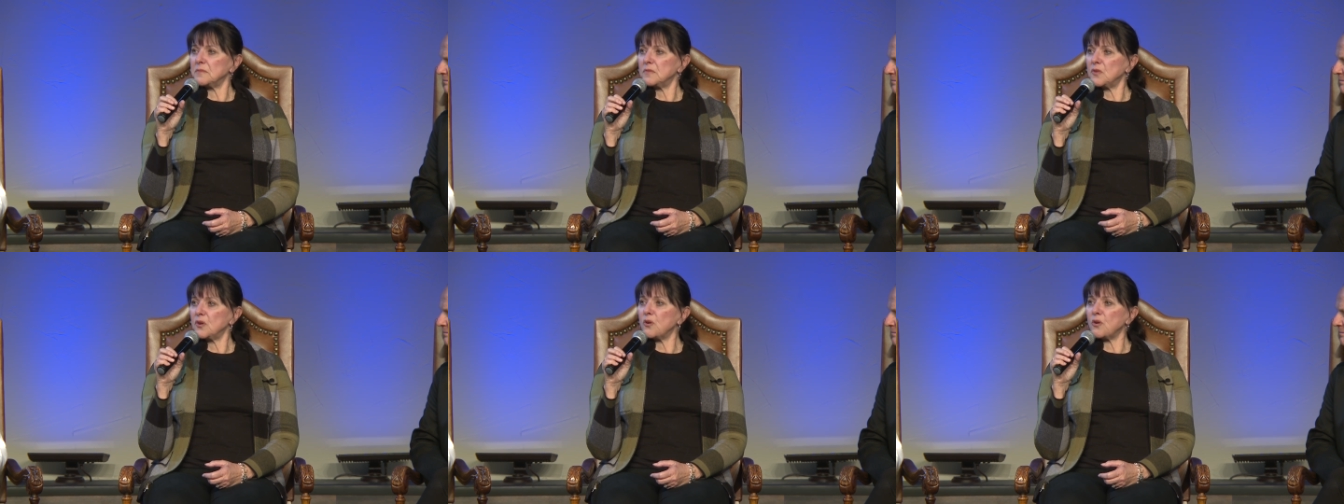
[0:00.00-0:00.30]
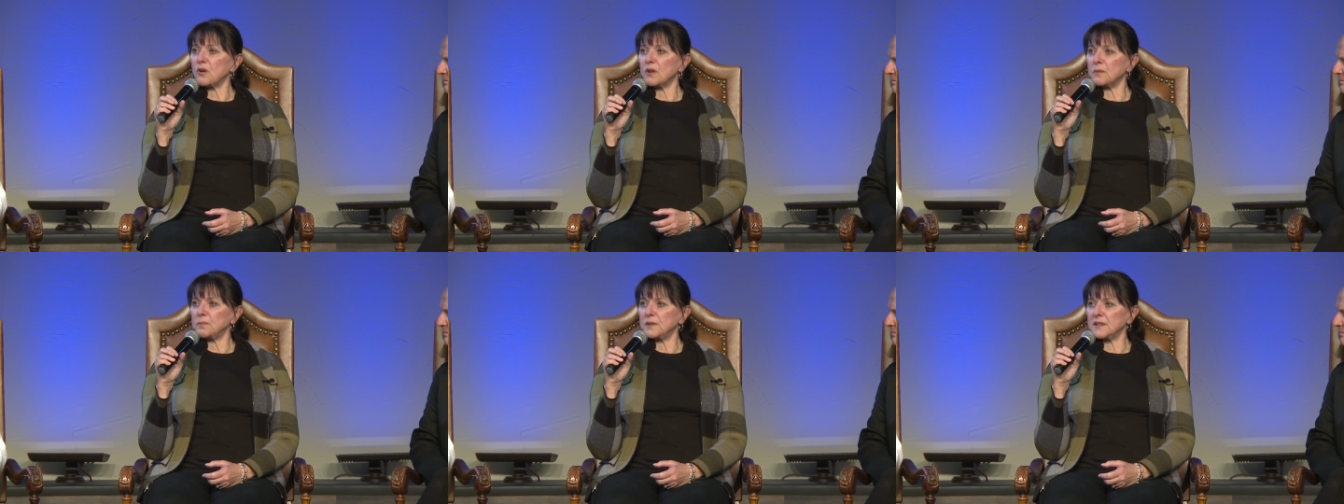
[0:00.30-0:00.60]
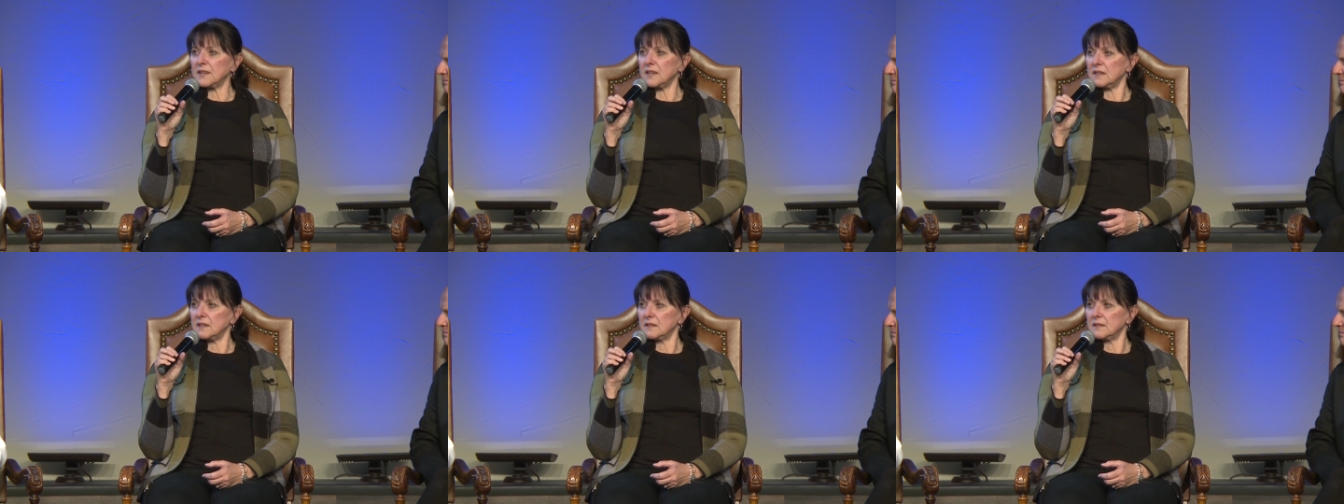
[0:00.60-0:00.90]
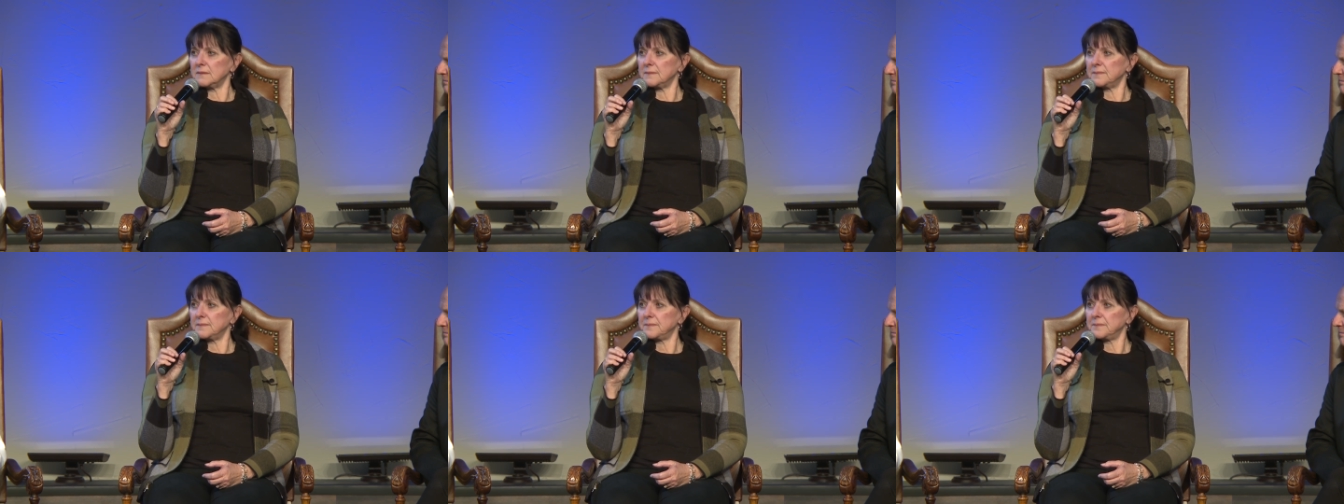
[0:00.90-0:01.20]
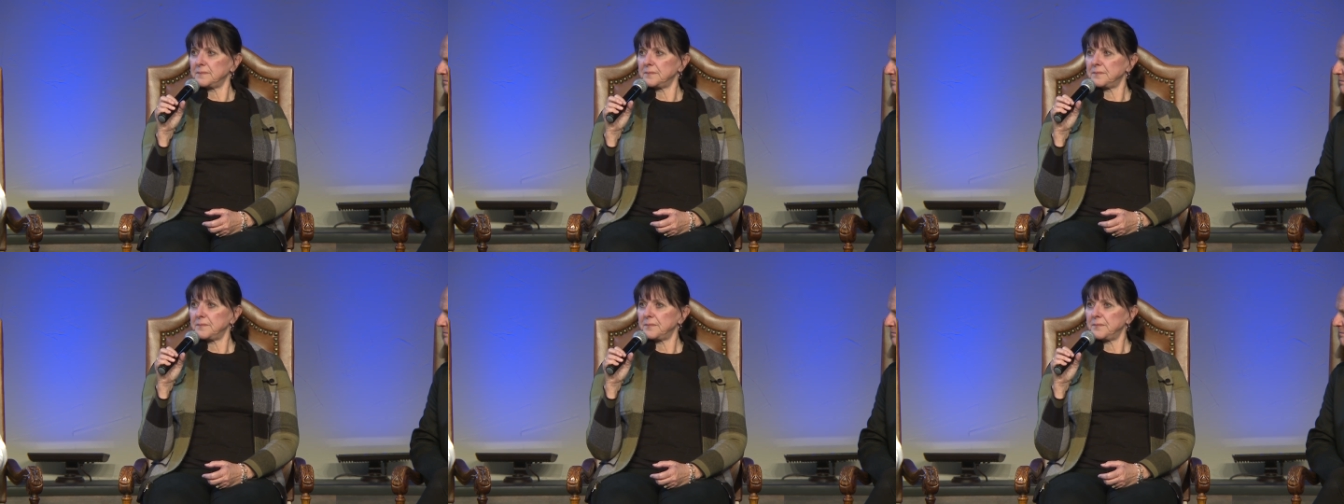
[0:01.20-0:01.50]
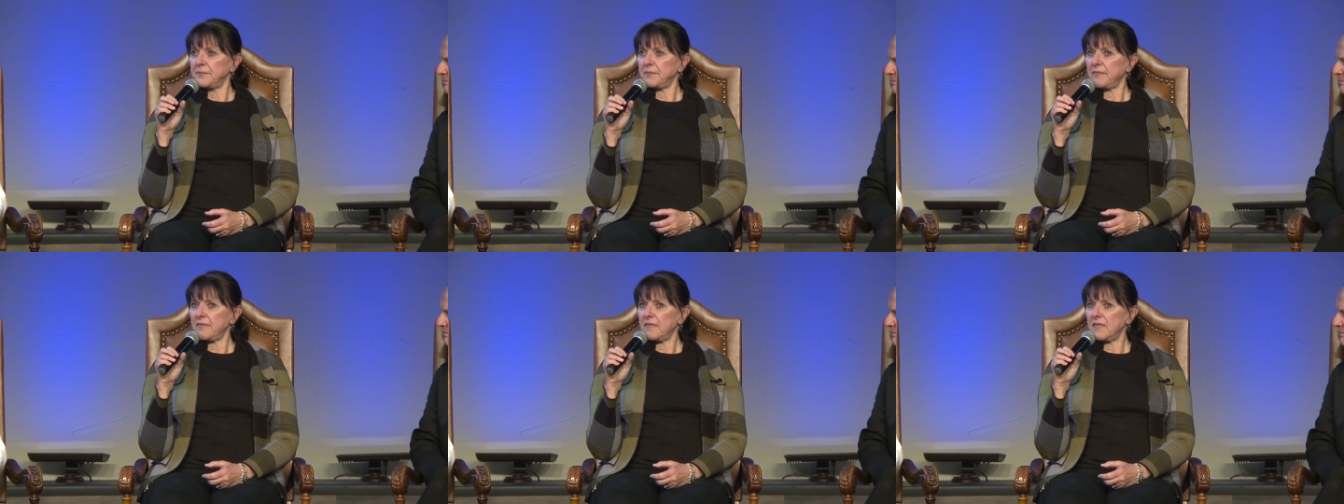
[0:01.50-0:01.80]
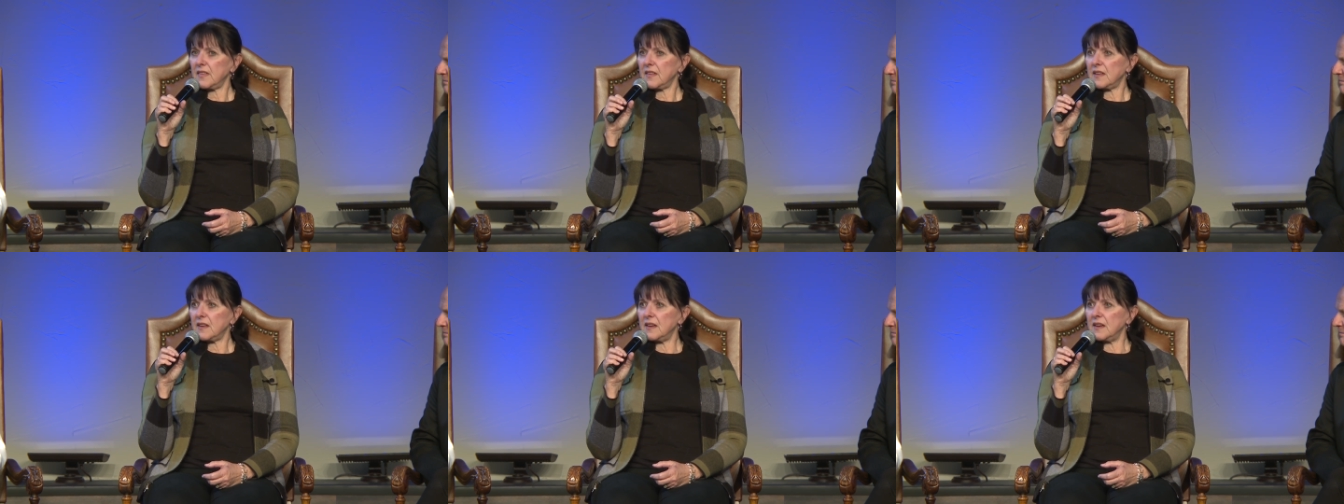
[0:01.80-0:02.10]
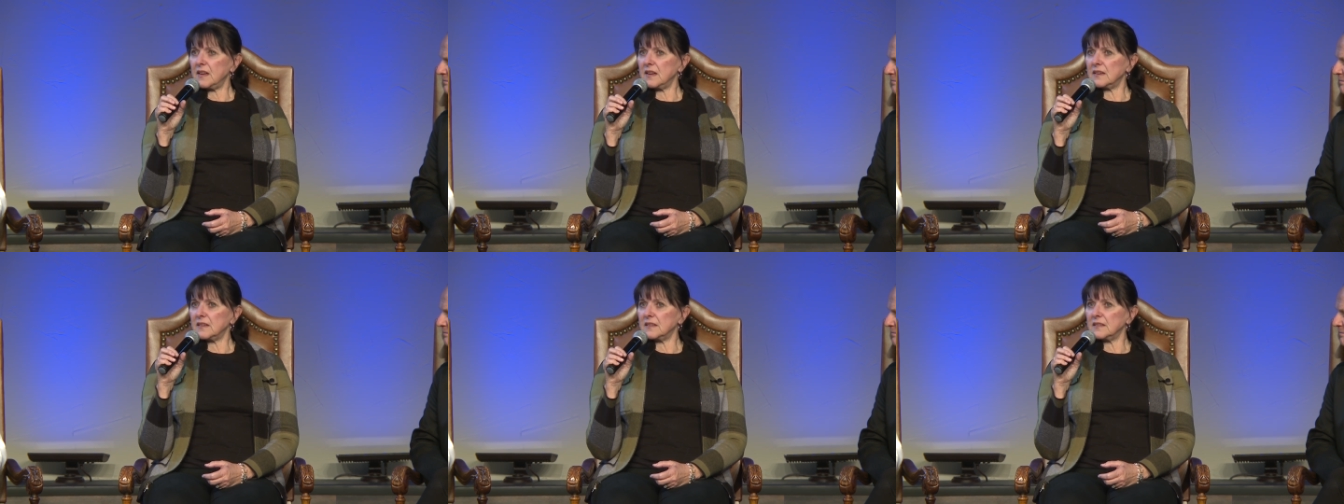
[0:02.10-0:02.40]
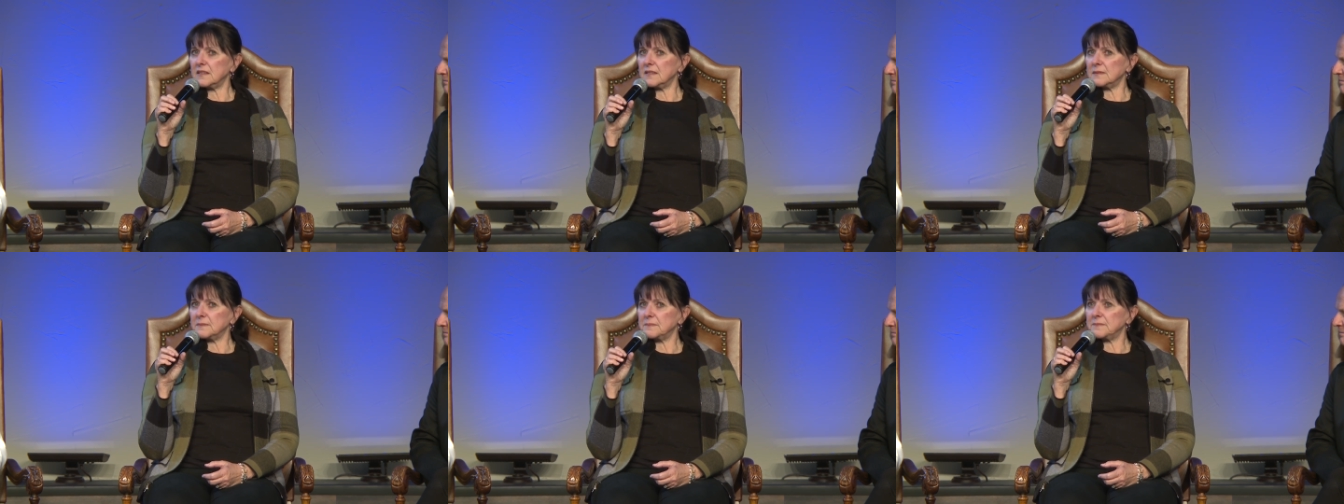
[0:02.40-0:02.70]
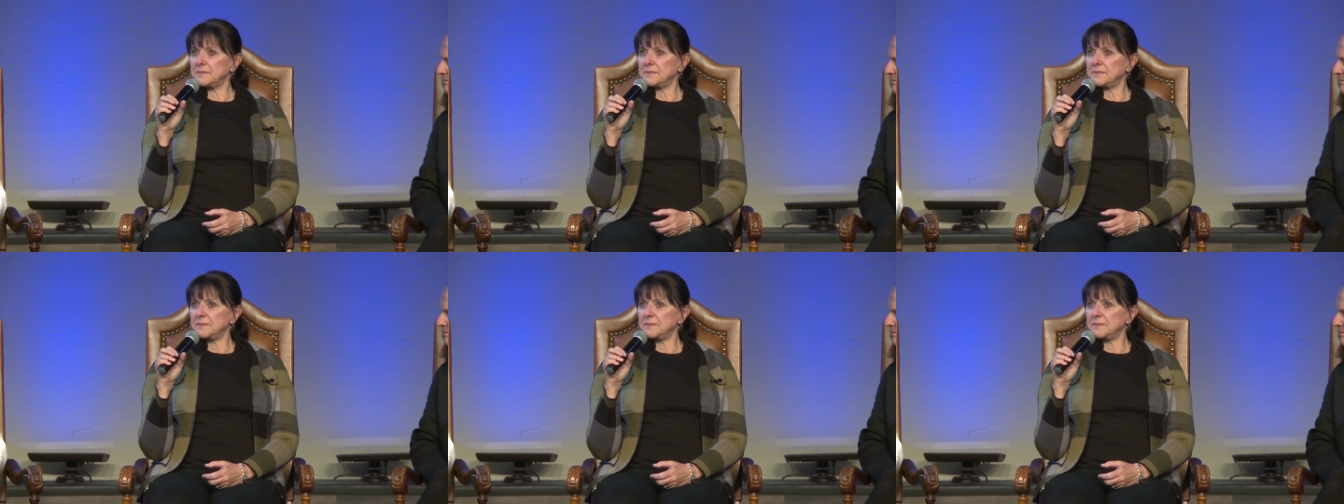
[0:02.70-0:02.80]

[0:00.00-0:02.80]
horribly. And